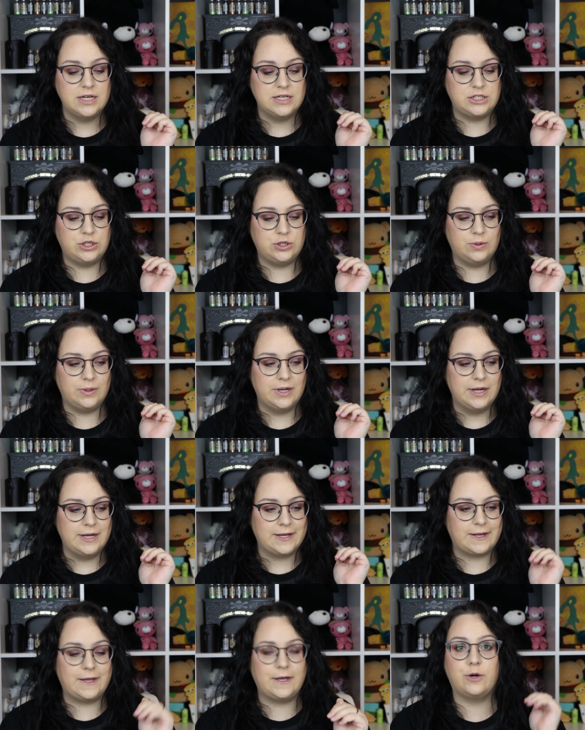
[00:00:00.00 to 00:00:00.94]
to
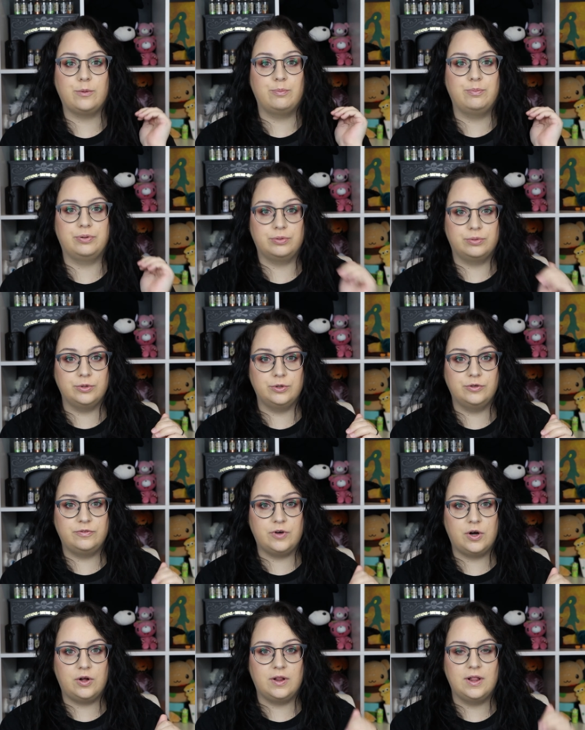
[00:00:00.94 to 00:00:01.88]
get
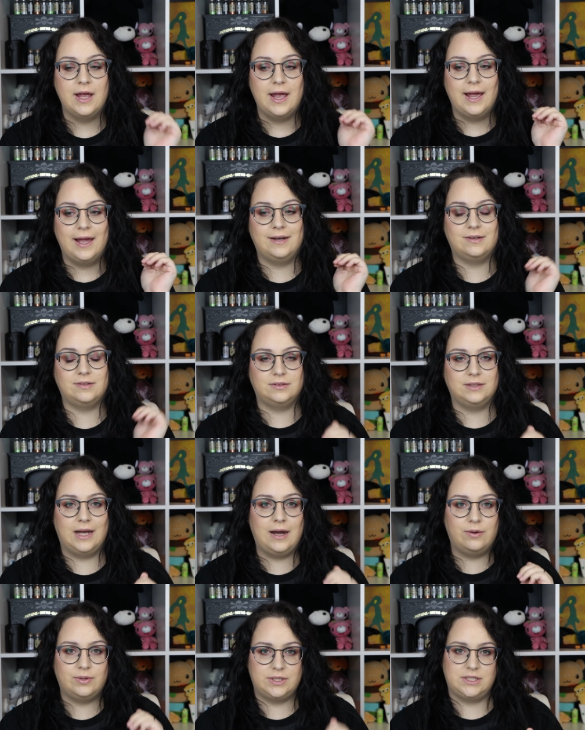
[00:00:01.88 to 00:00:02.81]
approval and
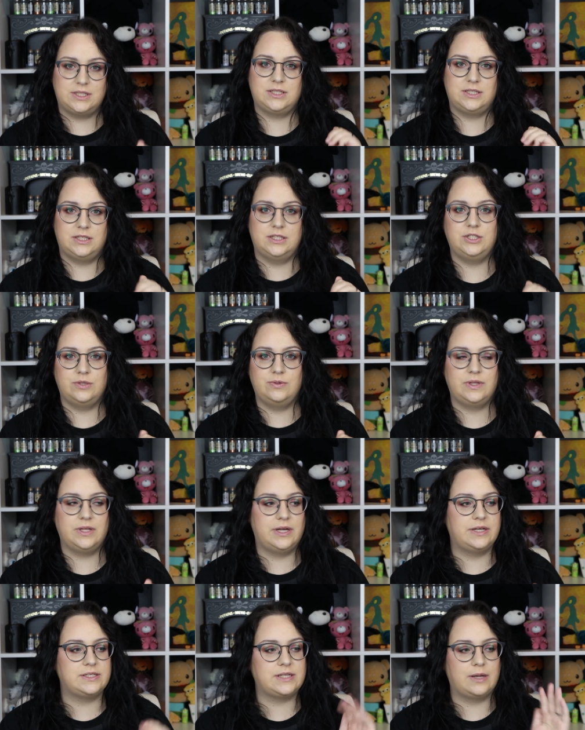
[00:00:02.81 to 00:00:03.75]
allowance to do
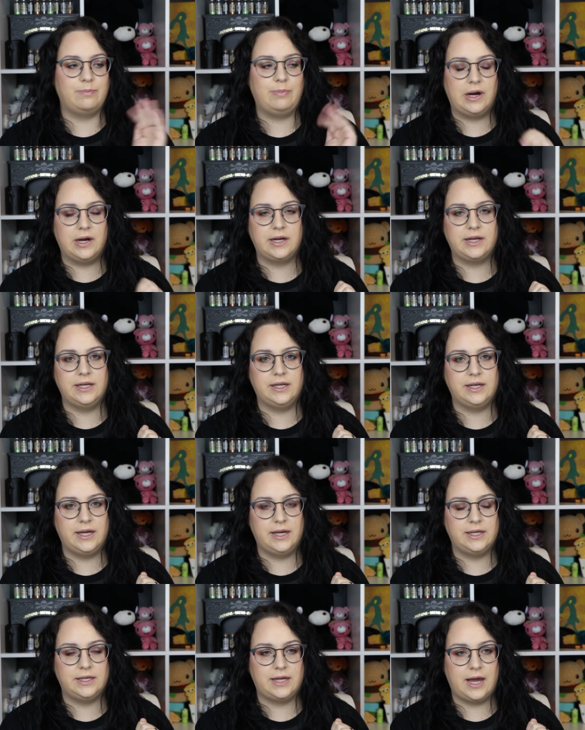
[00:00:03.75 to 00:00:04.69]
things like parking in a
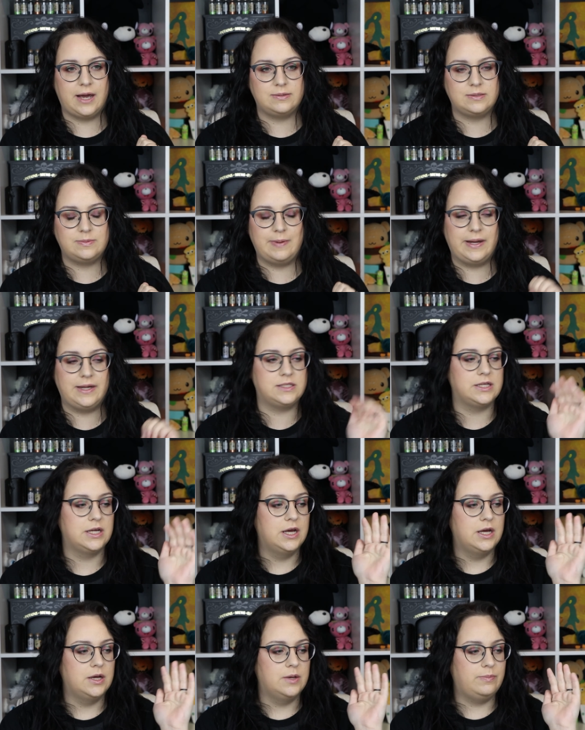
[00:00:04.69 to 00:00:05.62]
handicapped space.
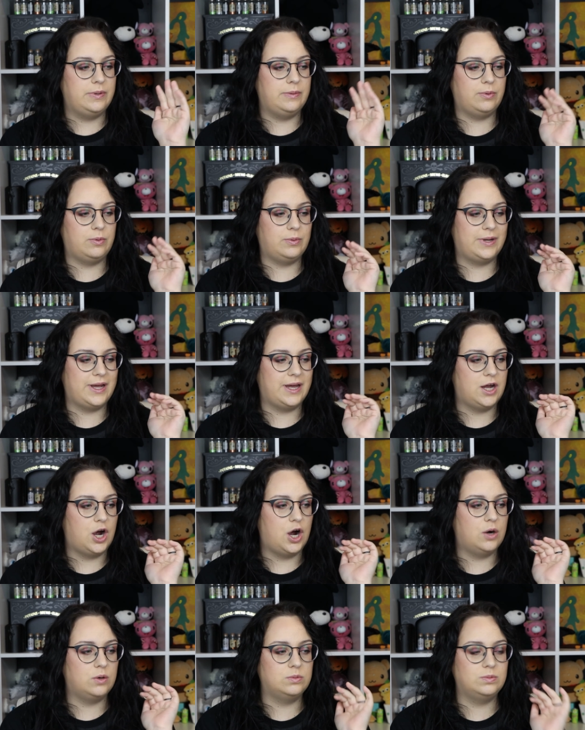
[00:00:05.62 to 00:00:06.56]
People will get
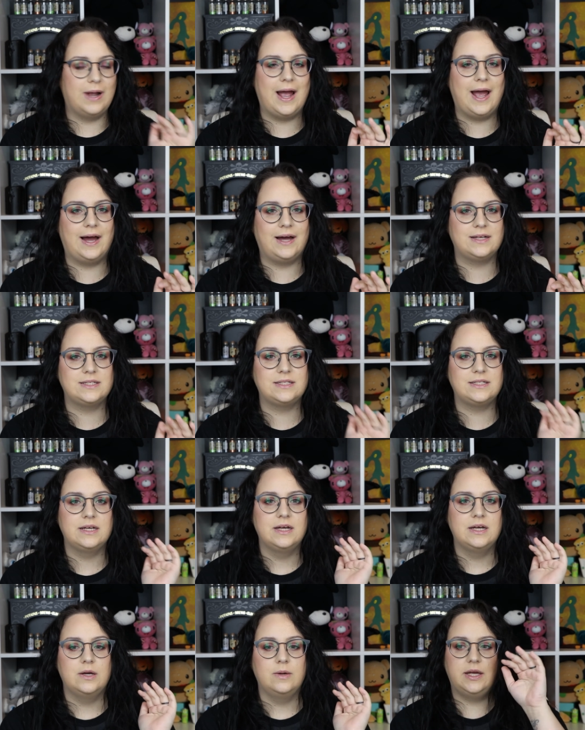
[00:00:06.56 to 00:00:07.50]
harassed.
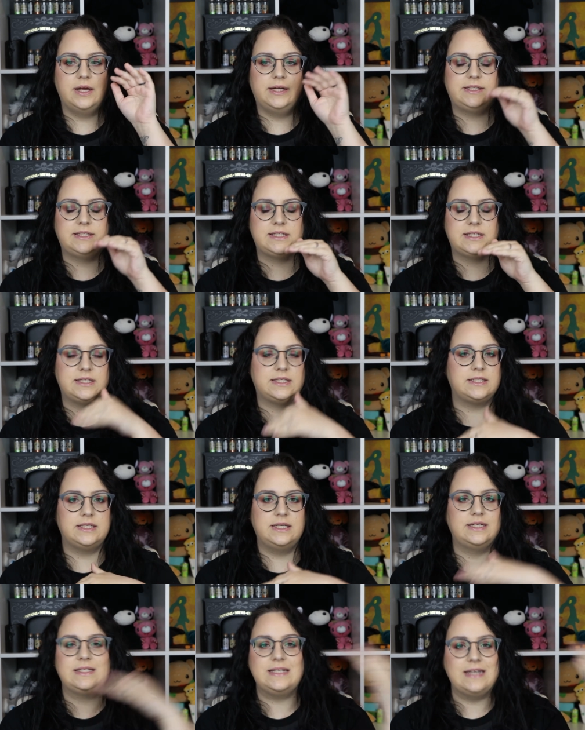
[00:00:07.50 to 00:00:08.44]
It's
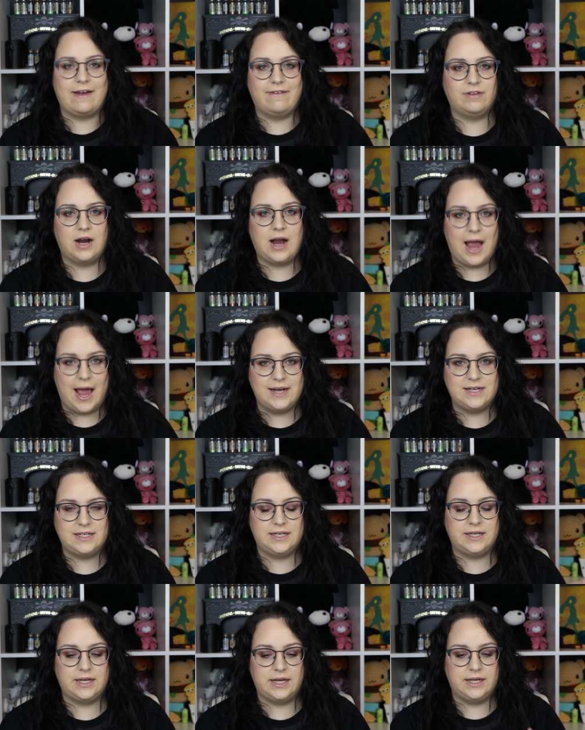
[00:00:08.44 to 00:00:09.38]
never
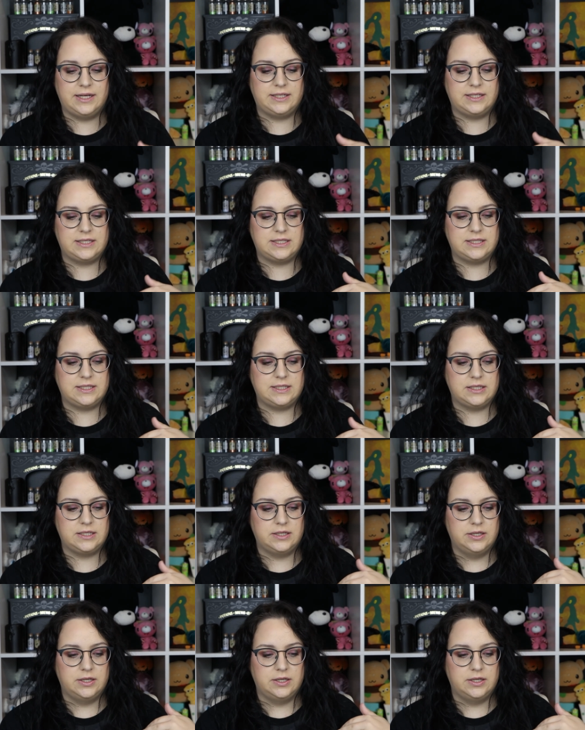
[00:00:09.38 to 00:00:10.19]
ending. It's